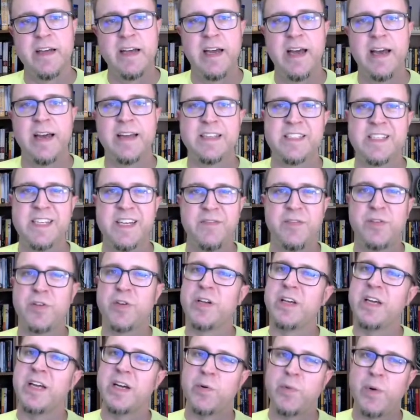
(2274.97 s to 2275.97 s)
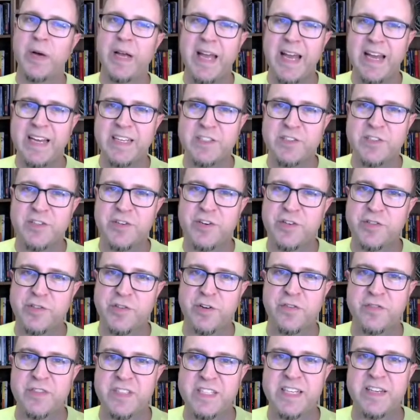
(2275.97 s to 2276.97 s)
and see if you can get quick answers or
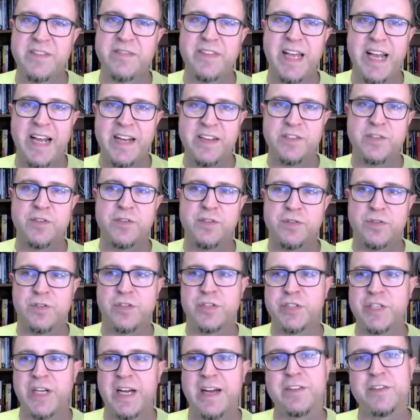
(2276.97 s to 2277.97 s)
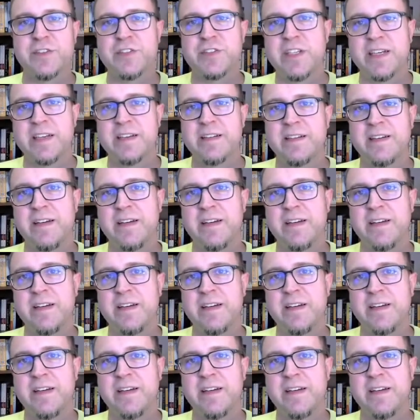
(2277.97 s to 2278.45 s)
see if the answers look challenging.